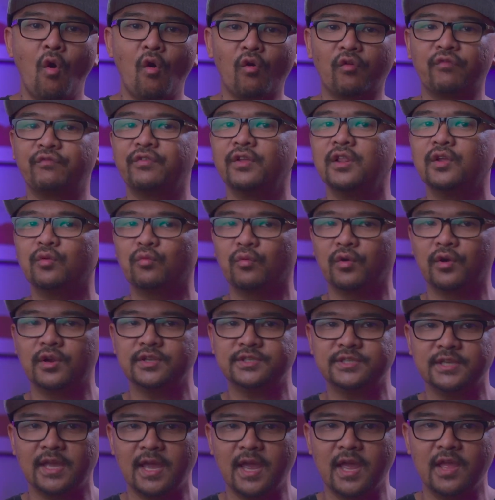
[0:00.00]
or filler
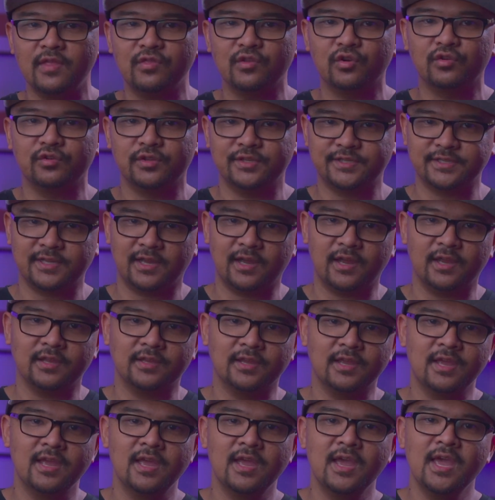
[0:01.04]
words in their design.
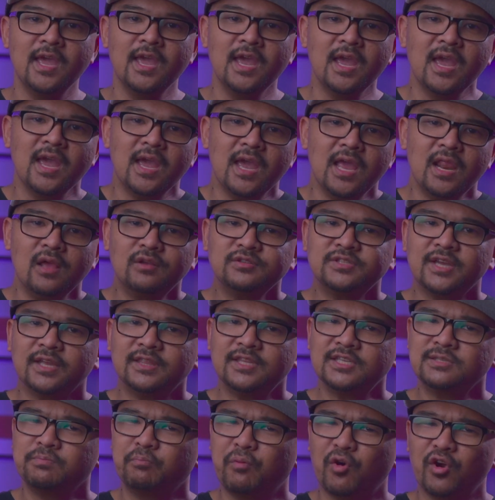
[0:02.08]
It looks like
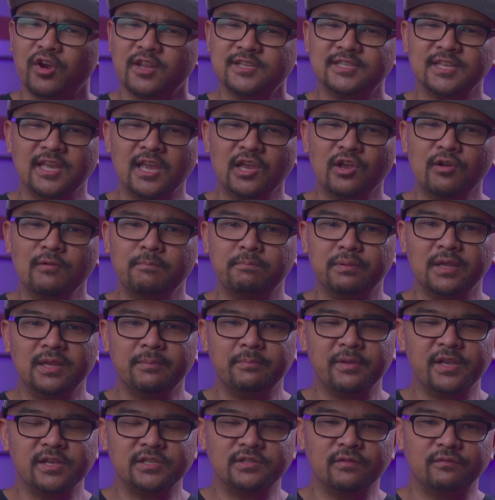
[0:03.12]
this part is incomplete
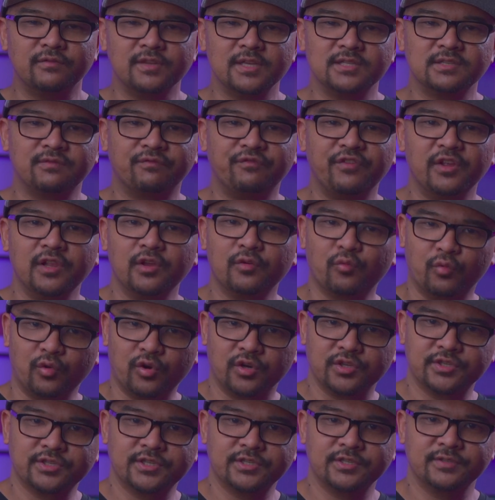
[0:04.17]
because of these filler
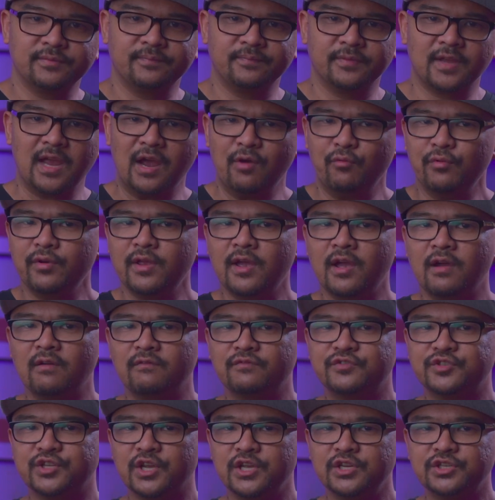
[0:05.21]
words. I would
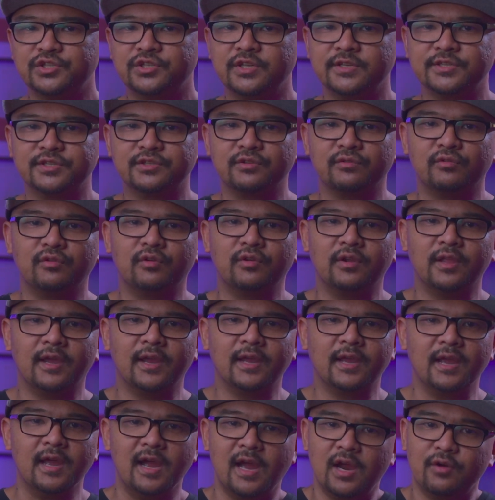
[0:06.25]
have changed this to look
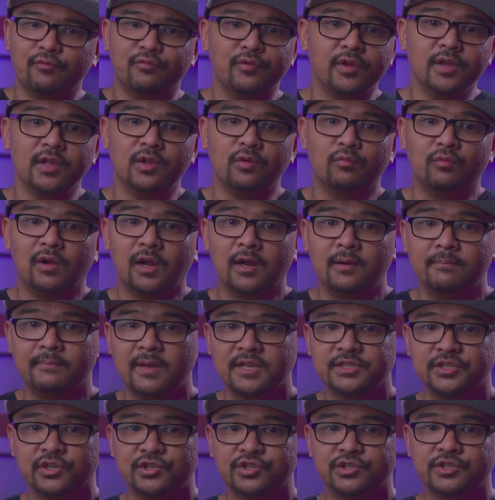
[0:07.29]
like a real welcome
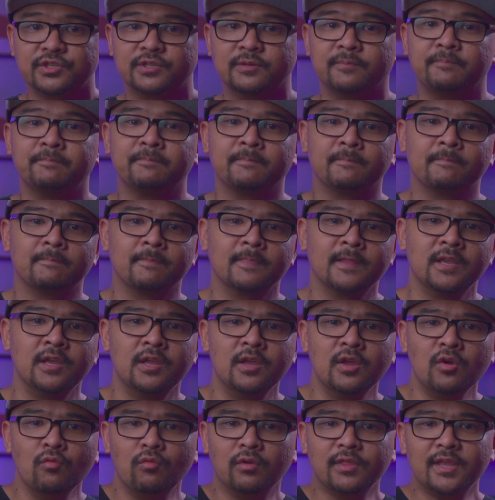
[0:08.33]
message.
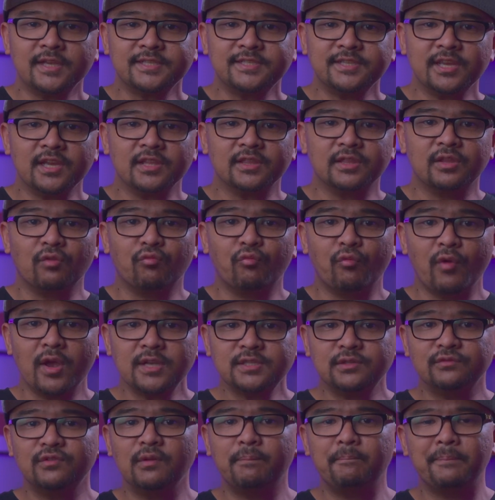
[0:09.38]
Well, that's it. The
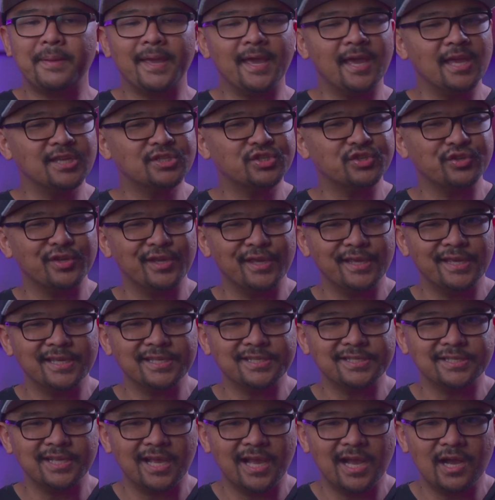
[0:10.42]
rest of the page
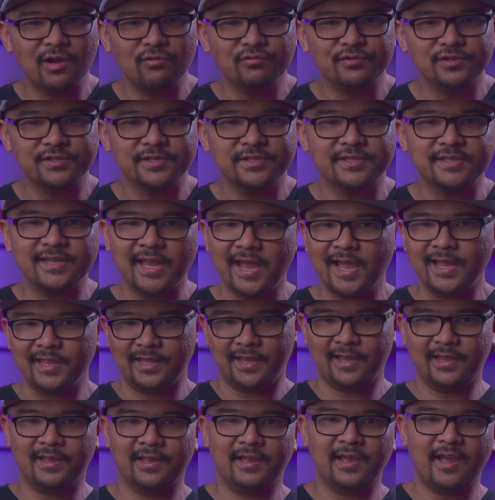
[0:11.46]
is
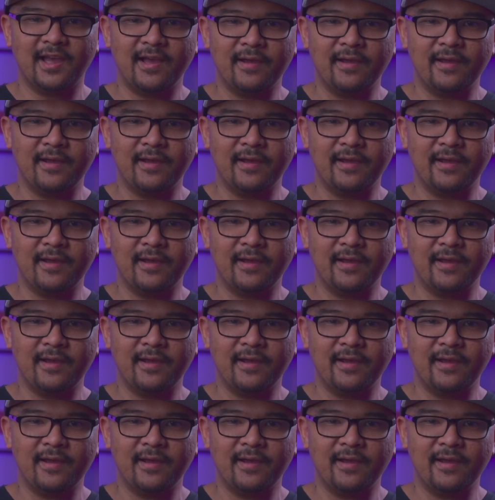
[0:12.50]
outstanding.